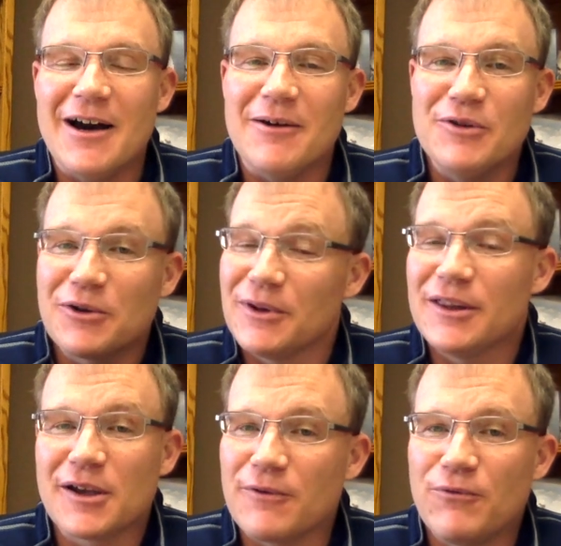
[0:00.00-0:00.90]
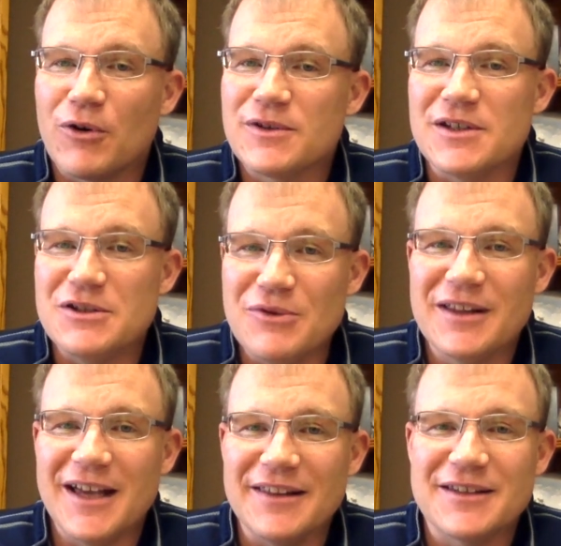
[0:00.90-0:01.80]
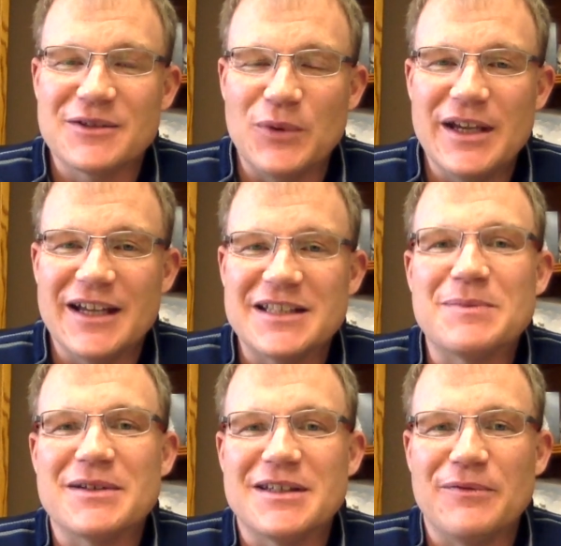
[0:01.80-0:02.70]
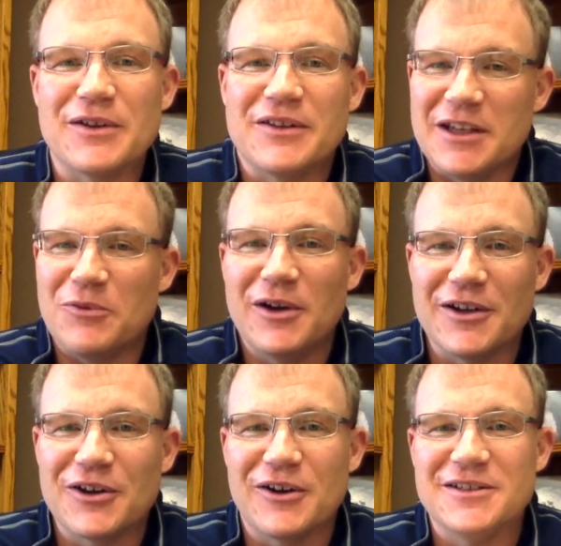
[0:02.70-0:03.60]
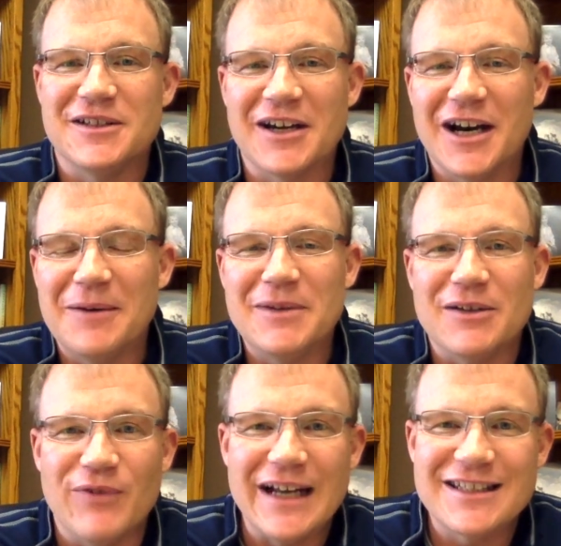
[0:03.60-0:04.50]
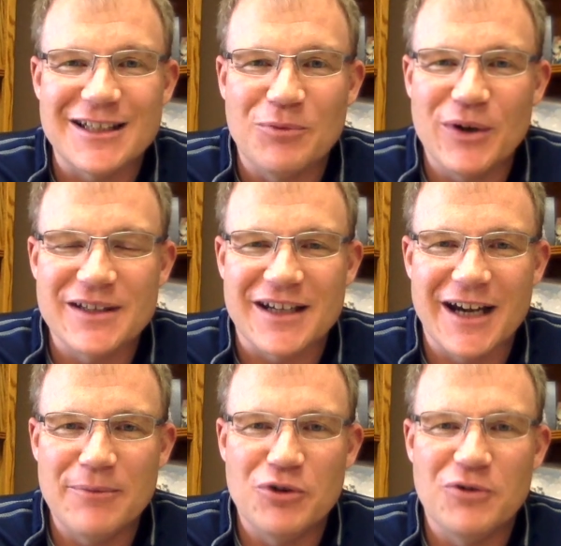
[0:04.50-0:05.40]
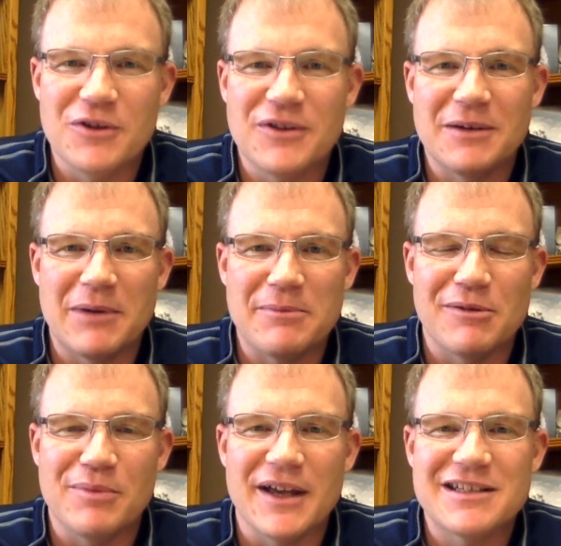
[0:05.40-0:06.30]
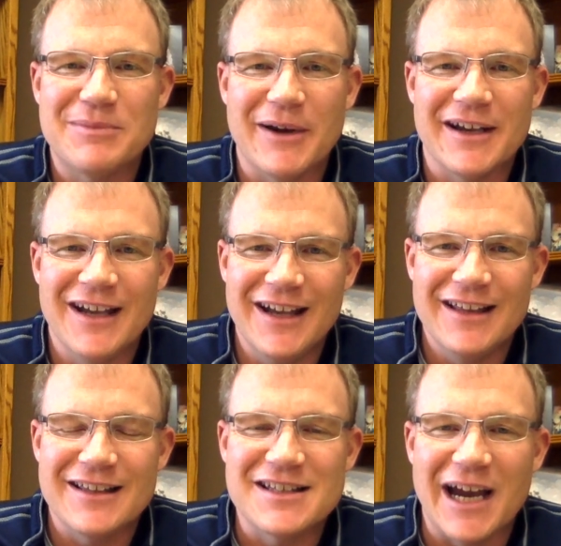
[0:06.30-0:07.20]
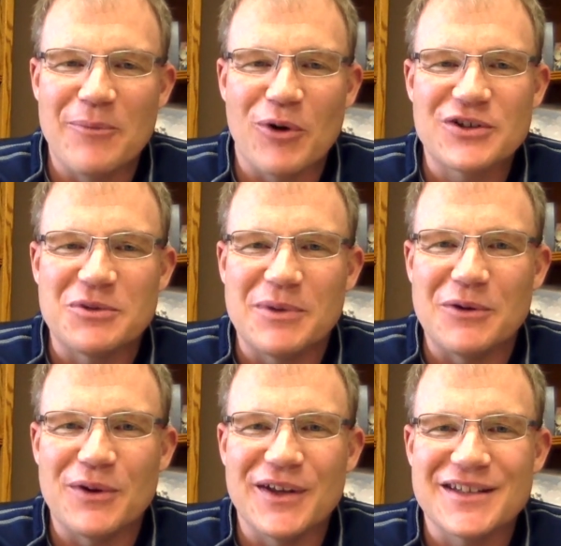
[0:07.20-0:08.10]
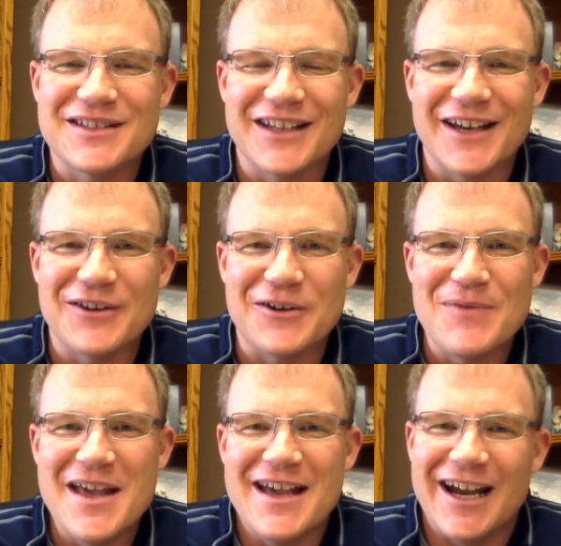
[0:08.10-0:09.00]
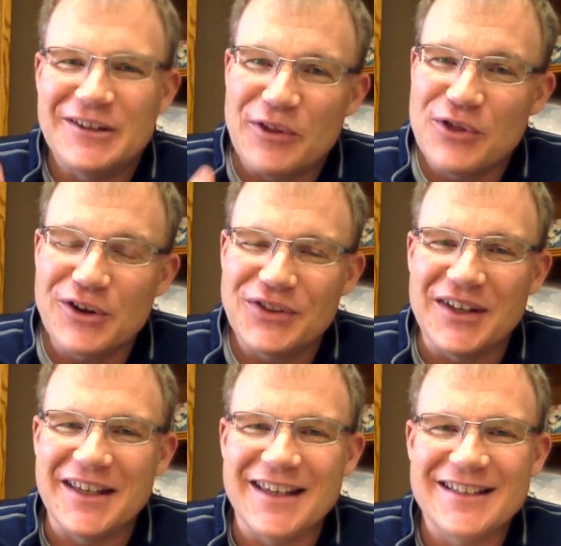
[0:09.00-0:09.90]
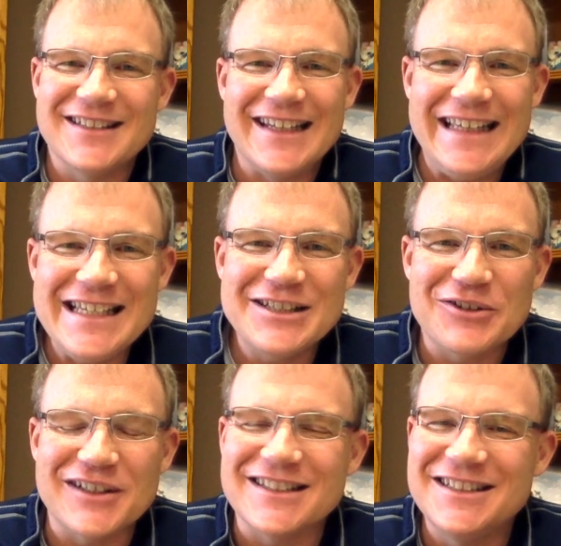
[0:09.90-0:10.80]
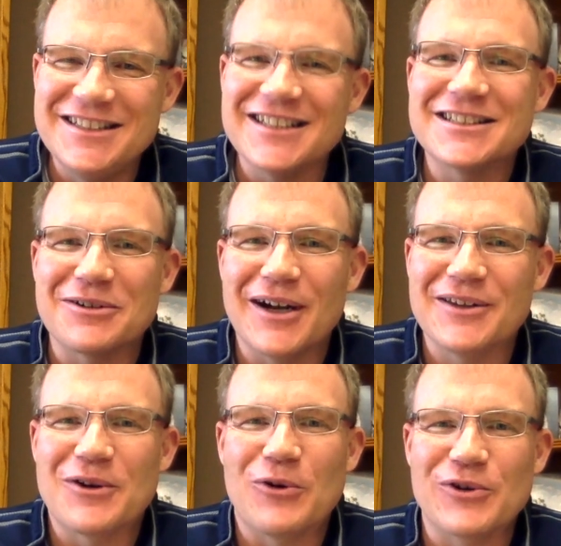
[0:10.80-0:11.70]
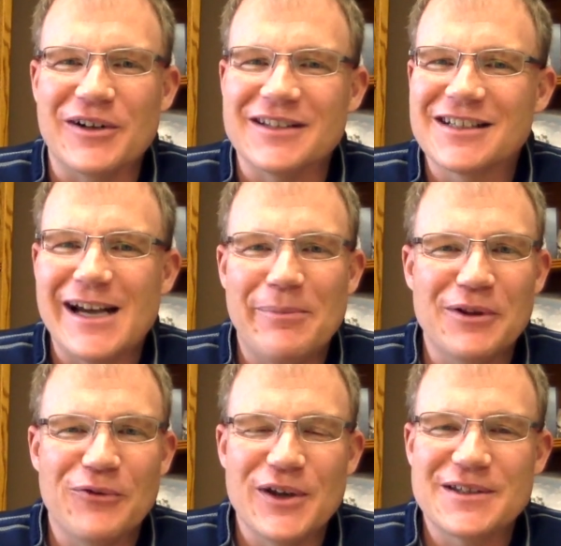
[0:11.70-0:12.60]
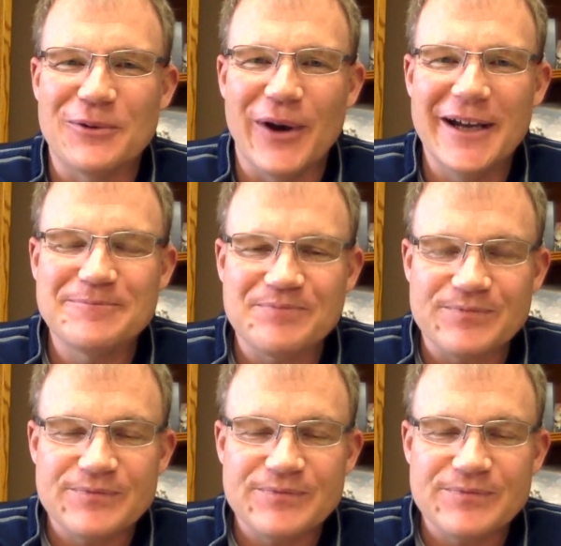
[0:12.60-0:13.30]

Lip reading: looking forward to doing that this weekend specifically, and want to encourage you to come and invite someone to come who you think might be blessed by the time worshiping with us together. And the third thing is that Easter is just around the corner. It's a couple of weeks away.